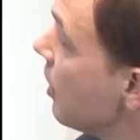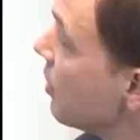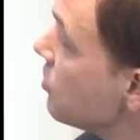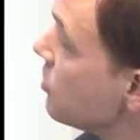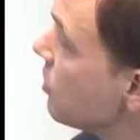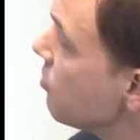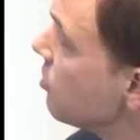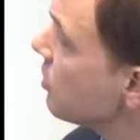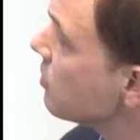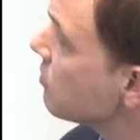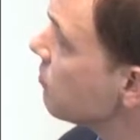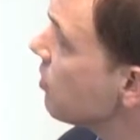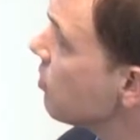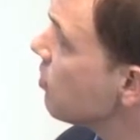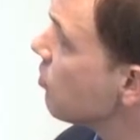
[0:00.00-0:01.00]
and showing this
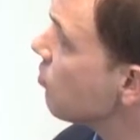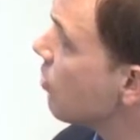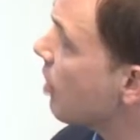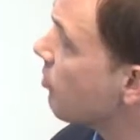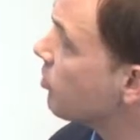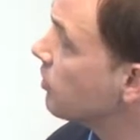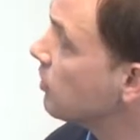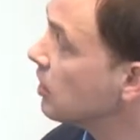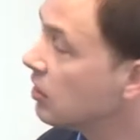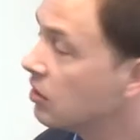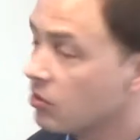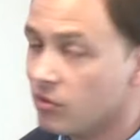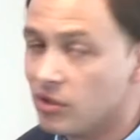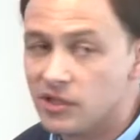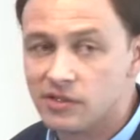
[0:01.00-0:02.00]
very rapid
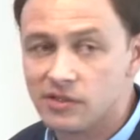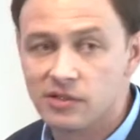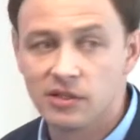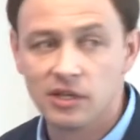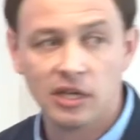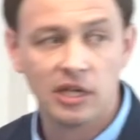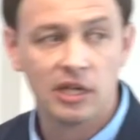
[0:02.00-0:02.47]
increase